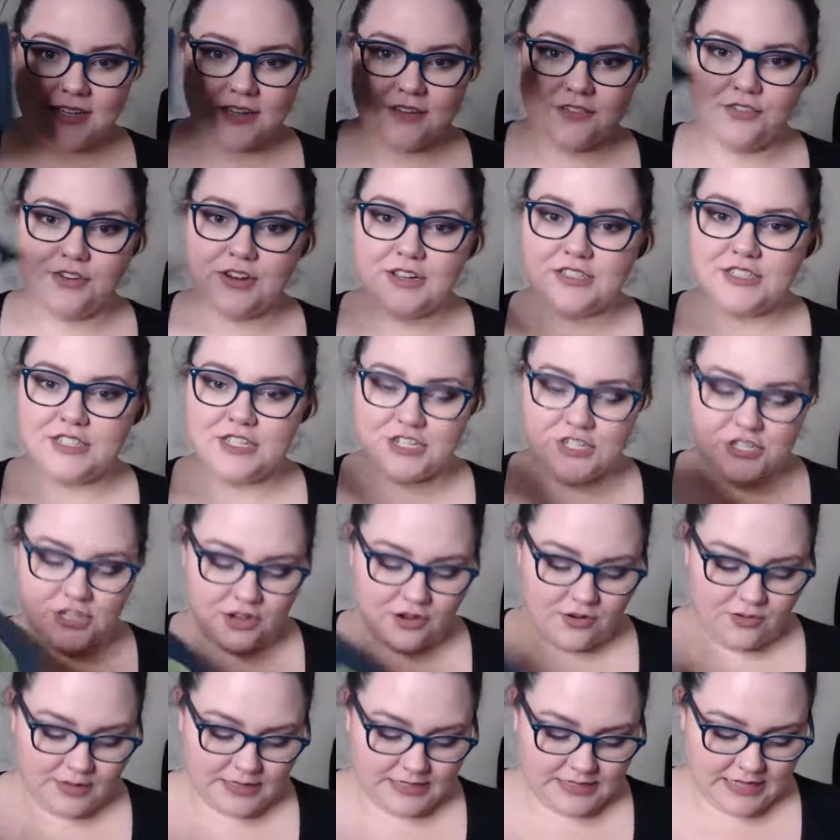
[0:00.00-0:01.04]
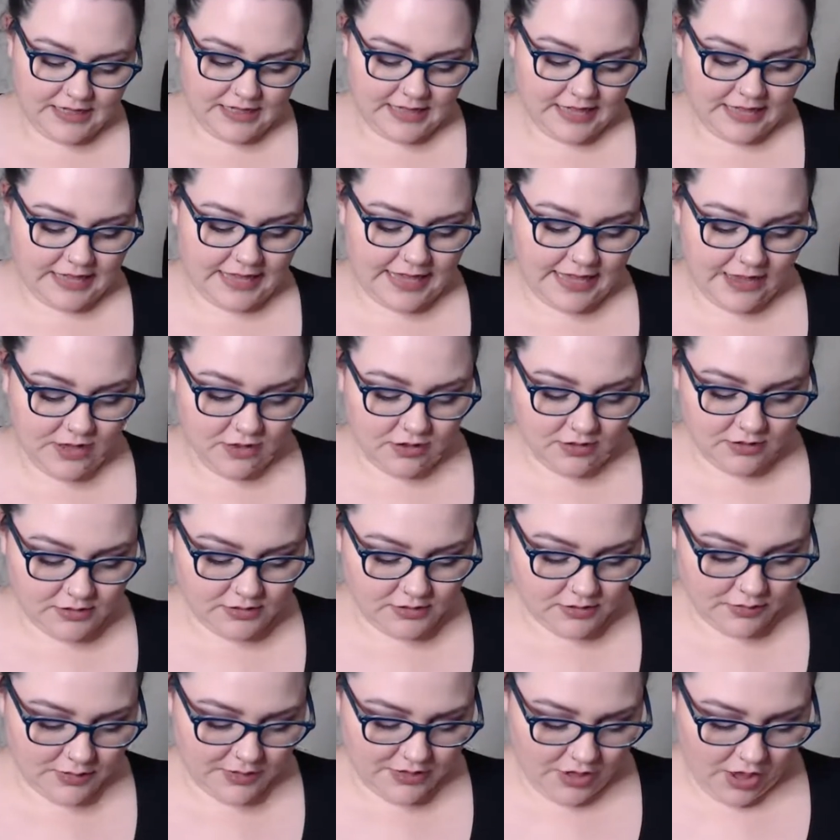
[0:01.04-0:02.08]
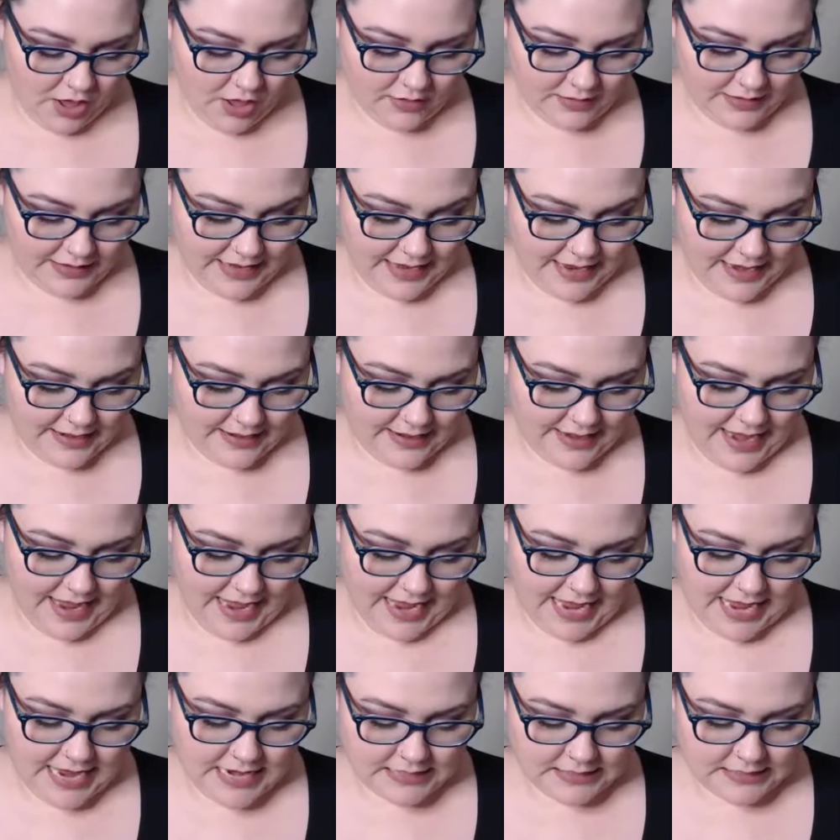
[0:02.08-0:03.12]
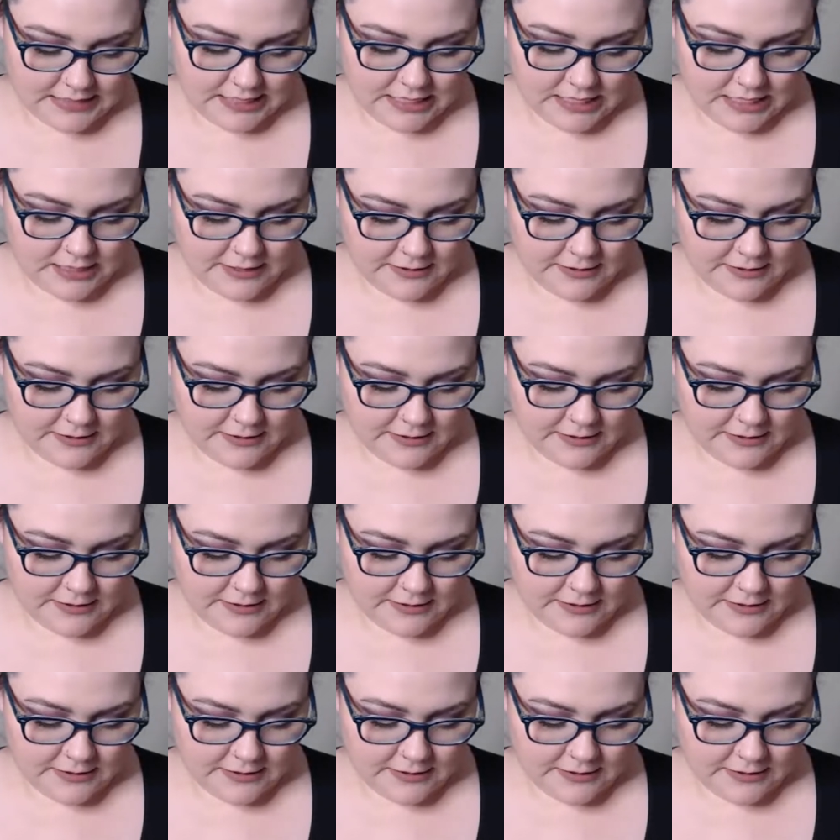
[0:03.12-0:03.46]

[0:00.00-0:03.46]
Francie Joe is in the guild with Holly Ann Knight.